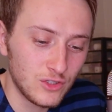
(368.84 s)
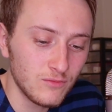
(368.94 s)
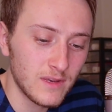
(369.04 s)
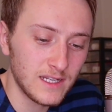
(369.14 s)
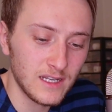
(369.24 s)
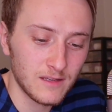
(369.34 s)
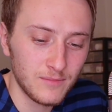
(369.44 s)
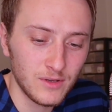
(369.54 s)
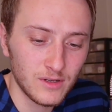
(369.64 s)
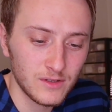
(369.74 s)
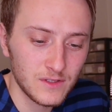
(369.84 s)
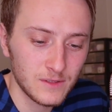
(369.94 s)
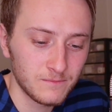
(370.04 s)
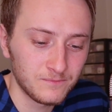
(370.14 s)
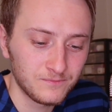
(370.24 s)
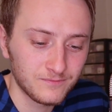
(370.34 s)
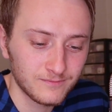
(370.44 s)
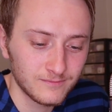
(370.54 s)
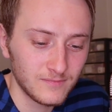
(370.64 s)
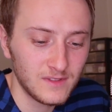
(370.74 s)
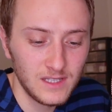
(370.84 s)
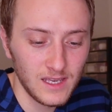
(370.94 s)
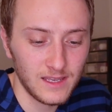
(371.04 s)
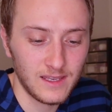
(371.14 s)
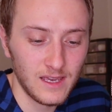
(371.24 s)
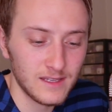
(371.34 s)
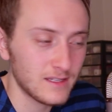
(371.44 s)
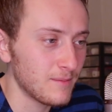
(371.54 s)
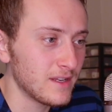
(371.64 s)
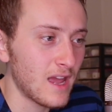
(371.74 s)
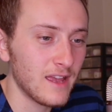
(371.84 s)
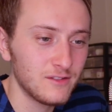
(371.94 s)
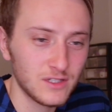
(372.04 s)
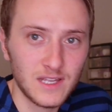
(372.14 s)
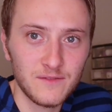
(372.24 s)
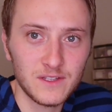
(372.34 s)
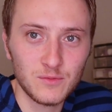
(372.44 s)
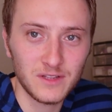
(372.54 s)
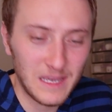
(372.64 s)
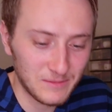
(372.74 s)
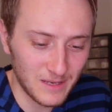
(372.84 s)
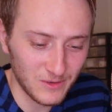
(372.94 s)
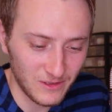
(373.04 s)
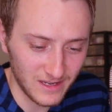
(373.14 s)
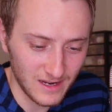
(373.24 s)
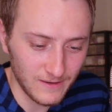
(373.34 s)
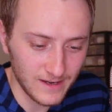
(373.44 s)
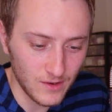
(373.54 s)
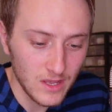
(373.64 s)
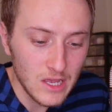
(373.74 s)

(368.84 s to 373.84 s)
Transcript: too many computers. Yeah, I guess. I mean, I just have this one laptop you're looking at right now.